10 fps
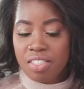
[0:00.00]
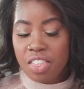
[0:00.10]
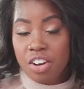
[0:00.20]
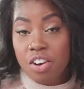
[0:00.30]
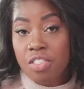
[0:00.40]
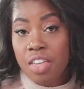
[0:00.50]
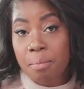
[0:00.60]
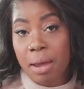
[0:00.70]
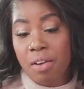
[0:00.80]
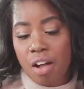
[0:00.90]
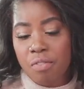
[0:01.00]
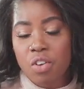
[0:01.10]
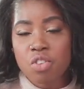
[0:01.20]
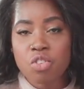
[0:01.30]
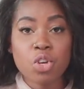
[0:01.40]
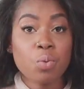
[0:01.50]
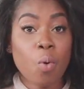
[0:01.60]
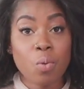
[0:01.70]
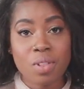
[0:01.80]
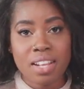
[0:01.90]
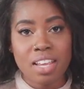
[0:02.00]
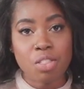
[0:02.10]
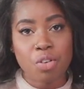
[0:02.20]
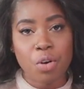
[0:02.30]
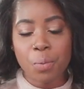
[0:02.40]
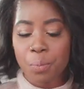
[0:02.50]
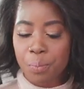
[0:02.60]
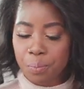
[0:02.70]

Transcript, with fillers: thinner than my ruffles, so you won't see it through.